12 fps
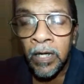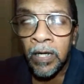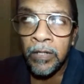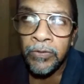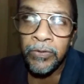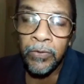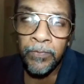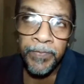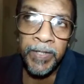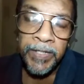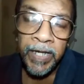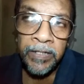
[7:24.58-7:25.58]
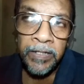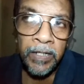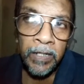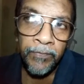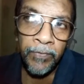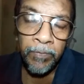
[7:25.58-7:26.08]
So then
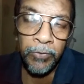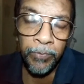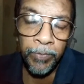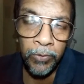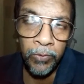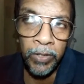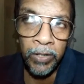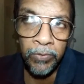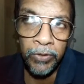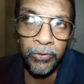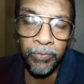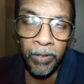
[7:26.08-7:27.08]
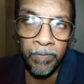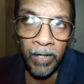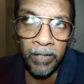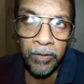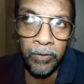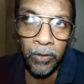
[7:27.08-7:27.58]
from Nugegoda
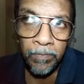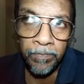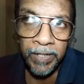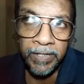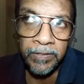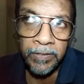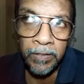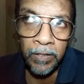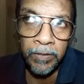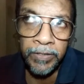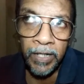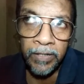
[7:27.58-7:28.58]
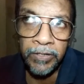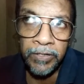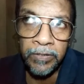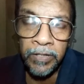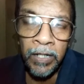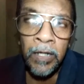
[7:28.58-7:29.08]
Supermarket Complex
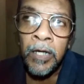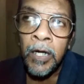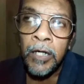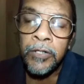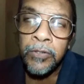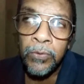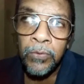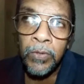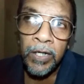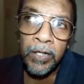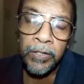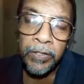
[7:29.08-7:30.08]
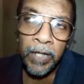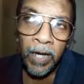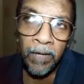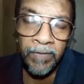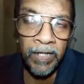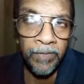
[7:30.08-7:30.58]
Junction to
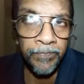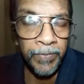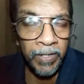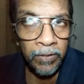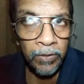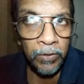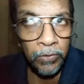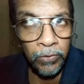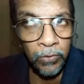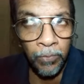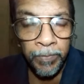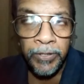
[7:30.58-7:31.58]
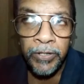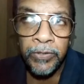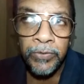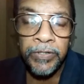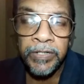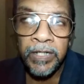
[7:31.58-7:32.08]
Navala Open
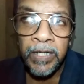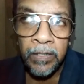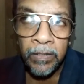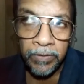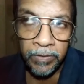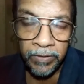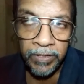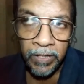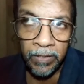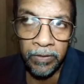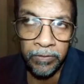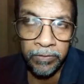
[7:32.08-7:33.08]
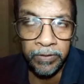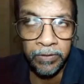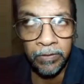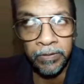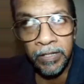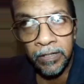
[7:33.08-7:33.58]
University
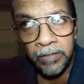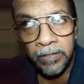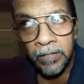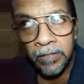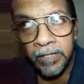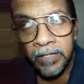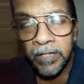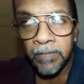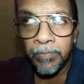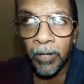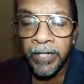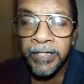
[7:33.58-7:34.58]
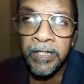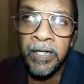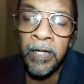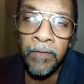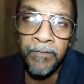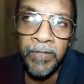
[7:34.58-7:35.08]
turning point
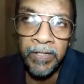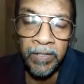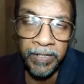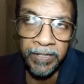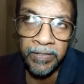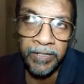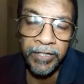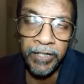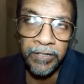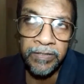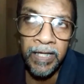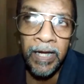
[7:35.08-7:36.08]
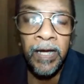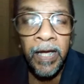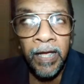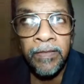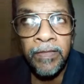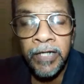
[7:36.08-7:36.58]
with an interchange there,
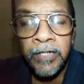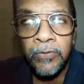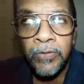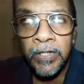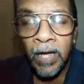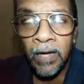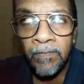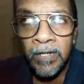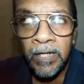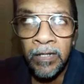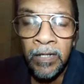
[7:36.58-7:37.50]
and then to the Navala